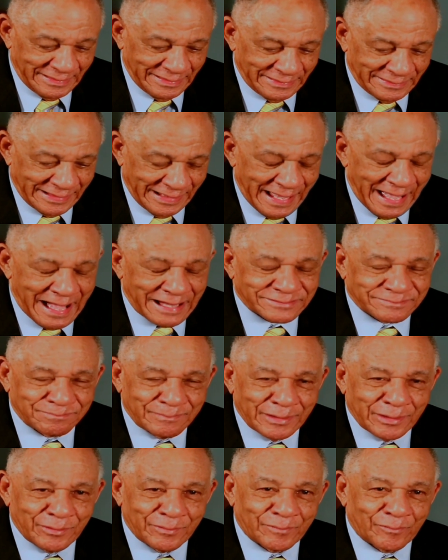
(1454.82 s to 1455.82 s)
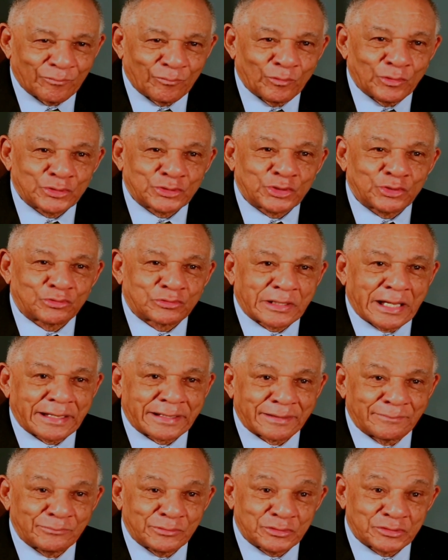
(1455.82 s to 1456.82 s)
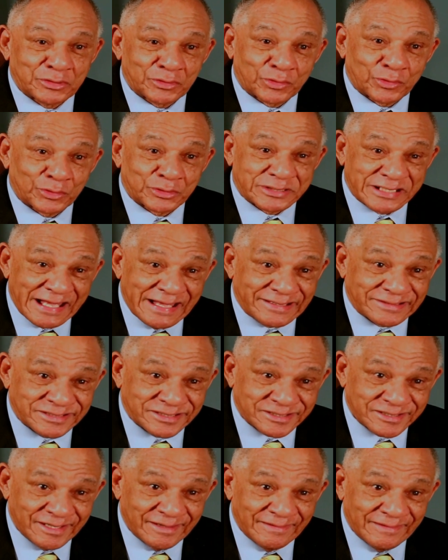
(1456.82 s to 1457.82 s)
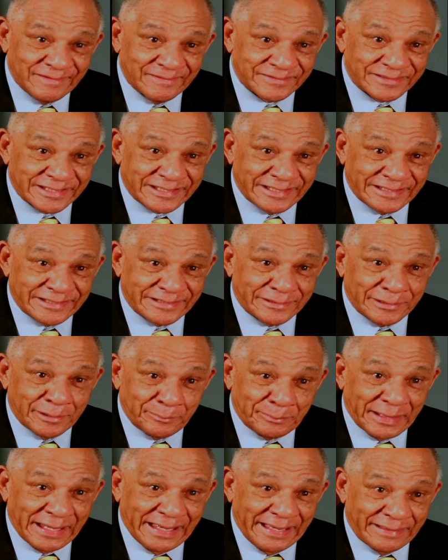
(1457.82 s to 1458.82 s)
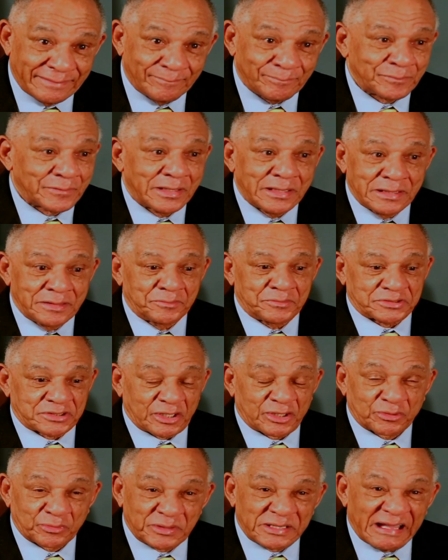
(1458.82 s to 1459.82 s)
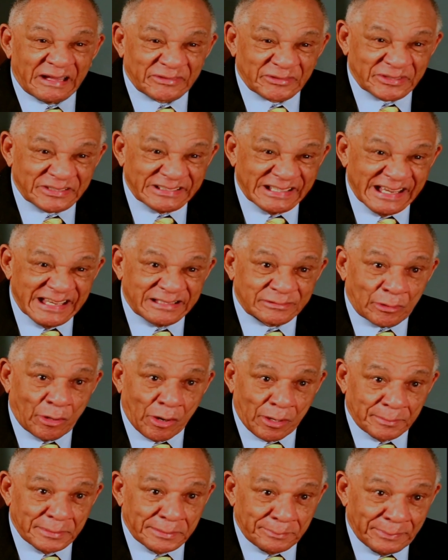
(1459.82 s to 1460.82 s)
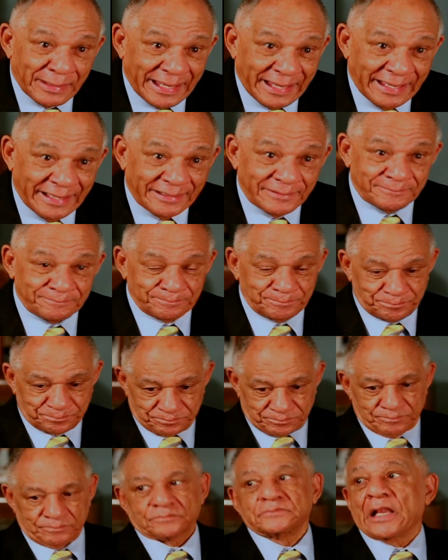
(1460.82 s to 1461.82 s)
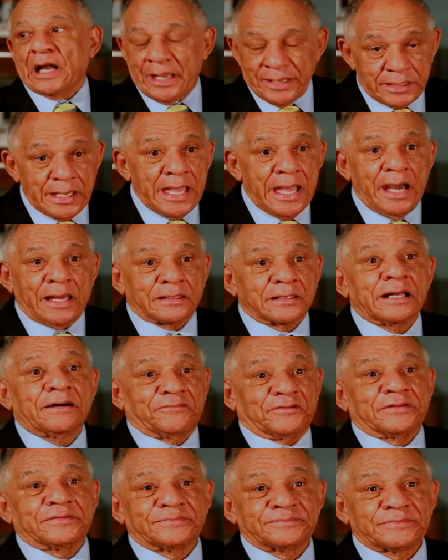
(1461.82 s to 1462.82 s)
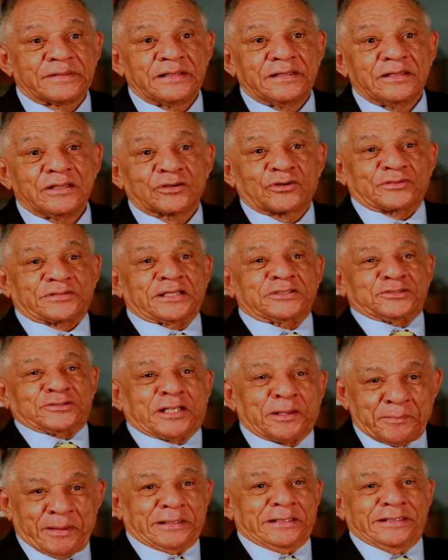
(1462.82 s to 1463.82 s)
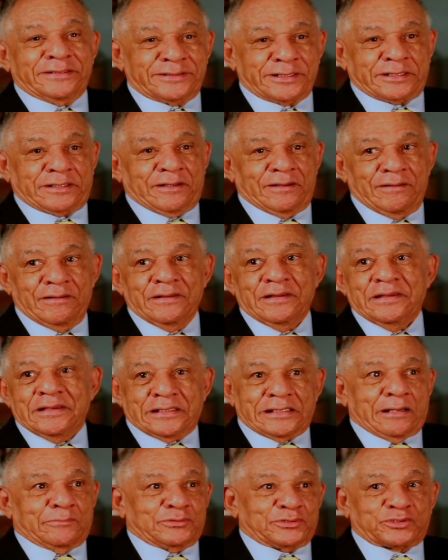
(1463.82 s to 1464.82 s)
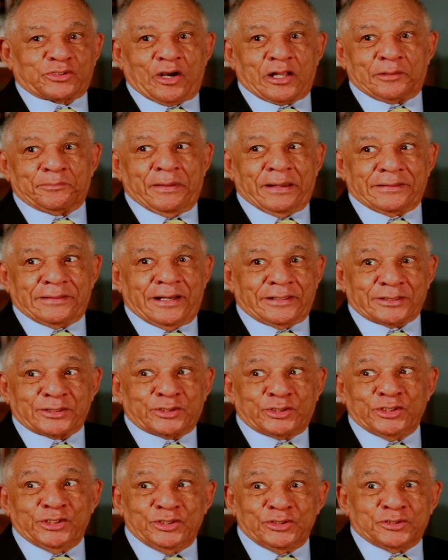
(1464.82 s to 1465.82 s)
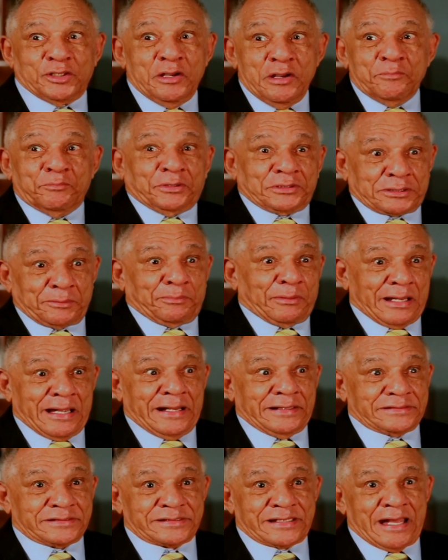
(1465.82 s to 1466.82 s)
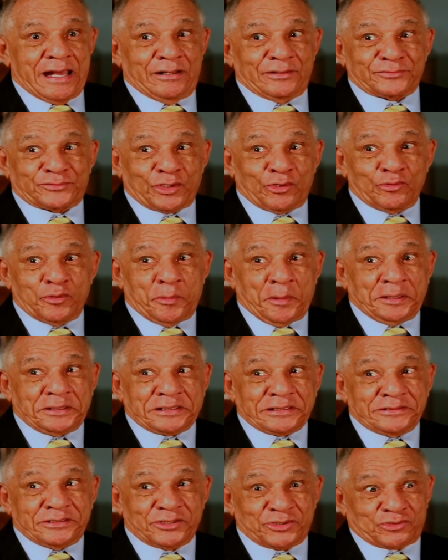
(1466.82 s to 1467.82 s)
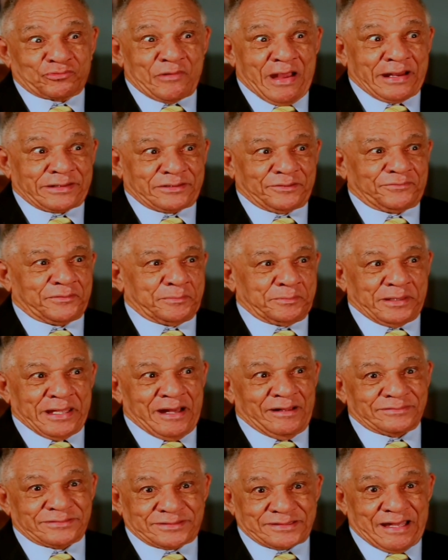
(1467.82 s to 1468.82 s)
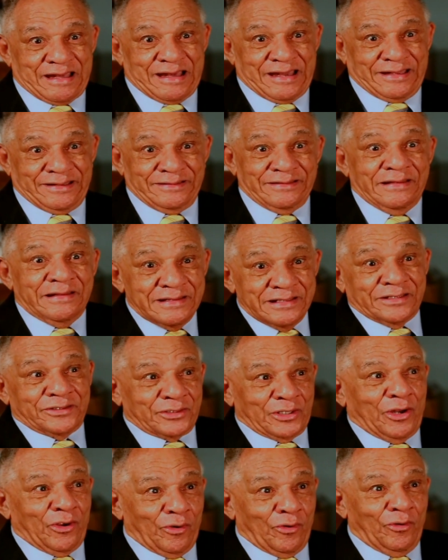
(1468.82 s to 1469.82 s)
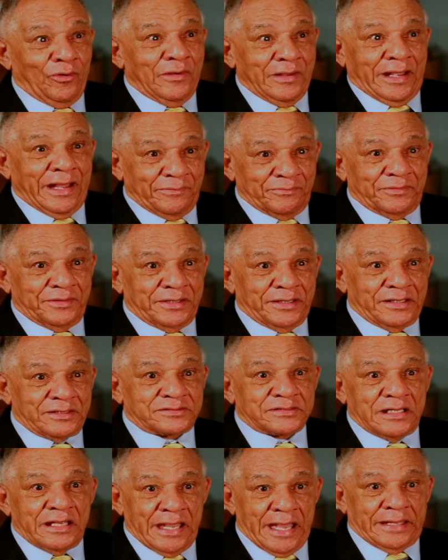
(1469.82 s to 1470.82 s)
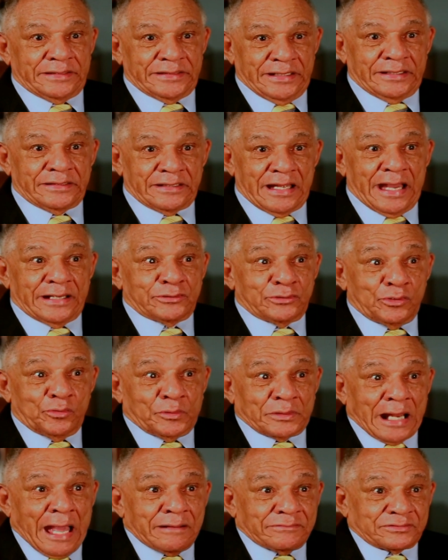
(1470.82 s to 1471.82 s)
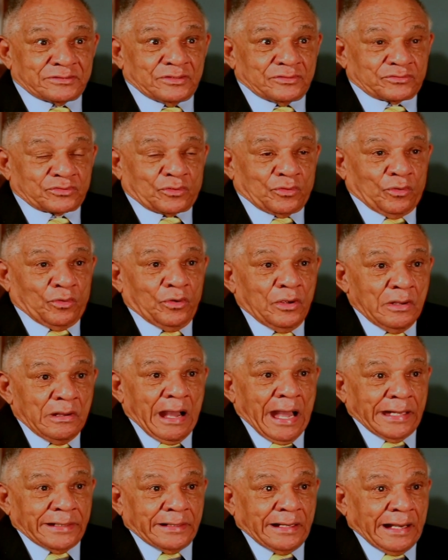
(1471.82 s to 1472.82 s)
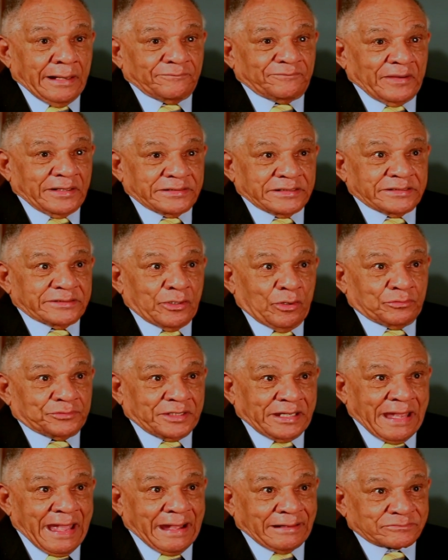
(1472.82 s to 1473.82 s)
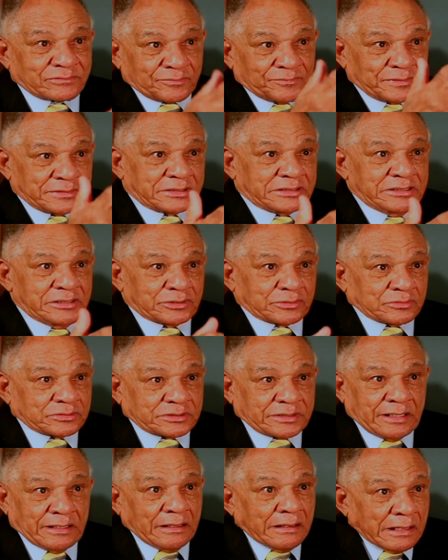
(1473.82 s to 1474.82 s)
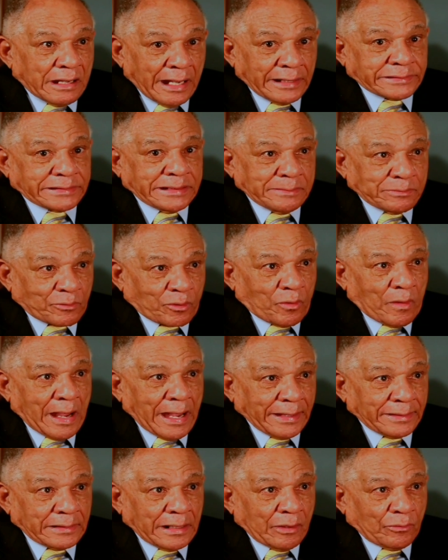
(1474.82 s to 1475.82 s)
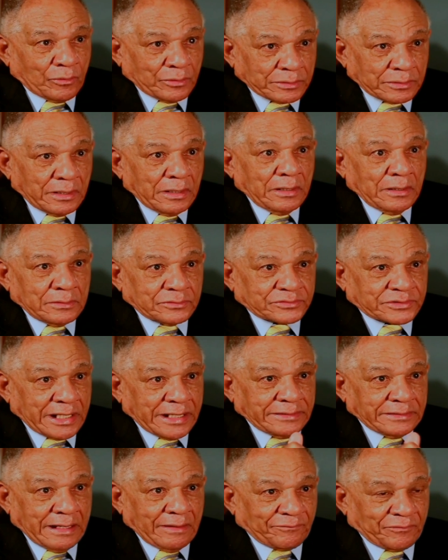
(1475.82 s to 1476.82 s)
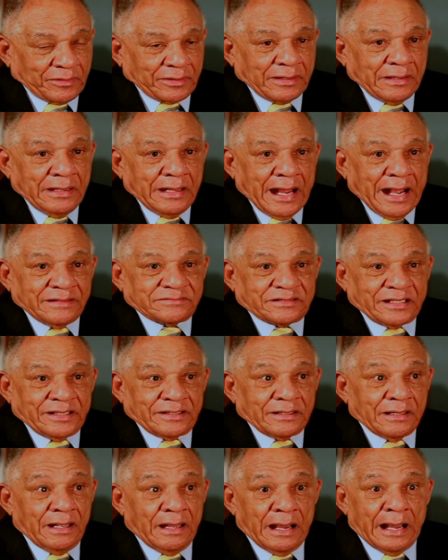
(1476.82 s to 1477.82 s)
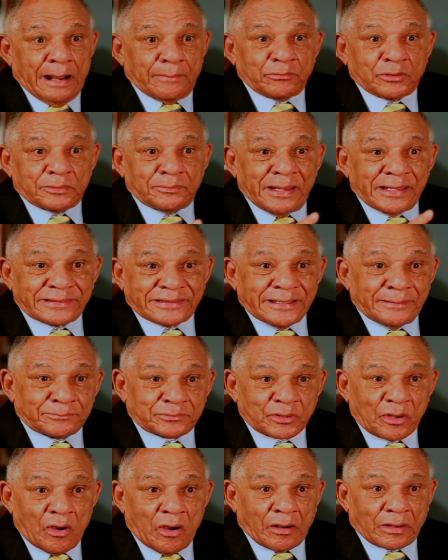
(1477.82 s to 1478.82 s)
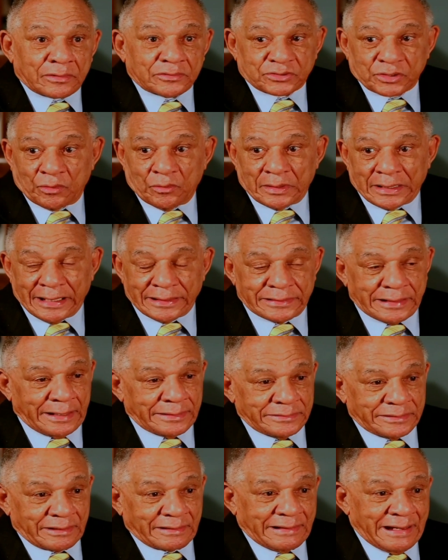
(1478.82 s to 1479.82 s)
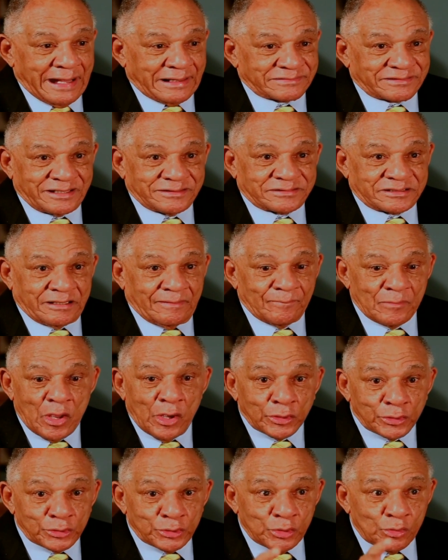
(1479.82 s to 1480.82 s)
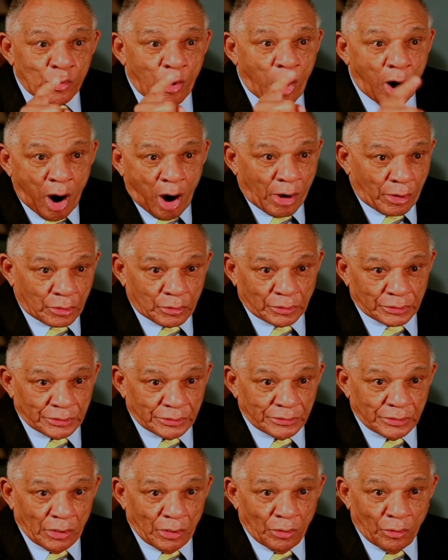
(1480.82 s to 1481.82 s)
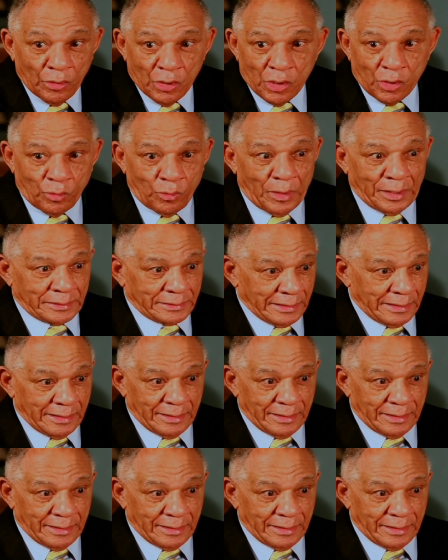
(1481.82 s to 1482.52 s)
they asked me, "Would you take a musical test to get in a band?" It was a 308th Army band. Yeah, I love it, because I just come out of Ithaca. And I was taught about how to teach, put the blinds down so nobody could distract her from the outside, you know, and this. And then I knew when I was in school, if I didn't know the answer for the teacher said, I'd keep quiet. I wouldn't say nothing. I said, I'm going to make them talk. So when I got in the class, I said, you are going to know what